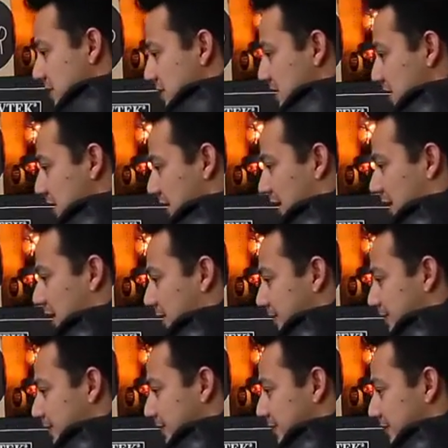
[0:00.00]
music
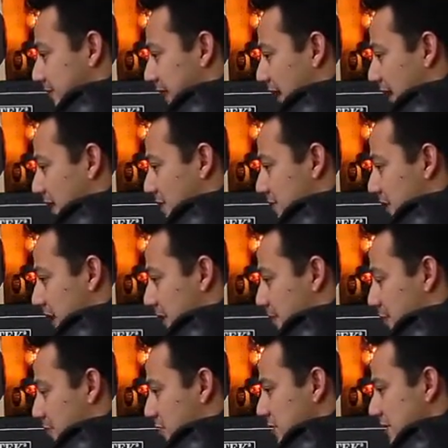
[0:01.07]
and
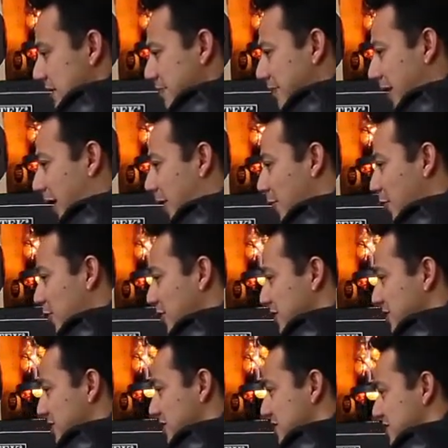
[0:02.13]
producing, but I
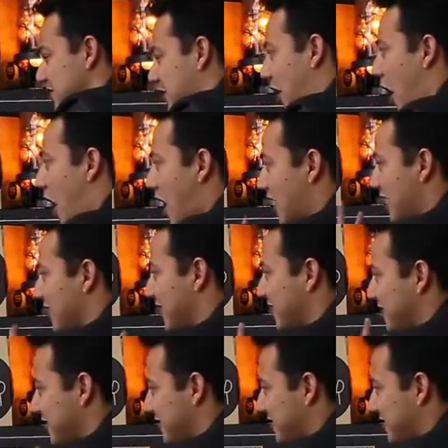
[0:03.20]
wouldn't highlight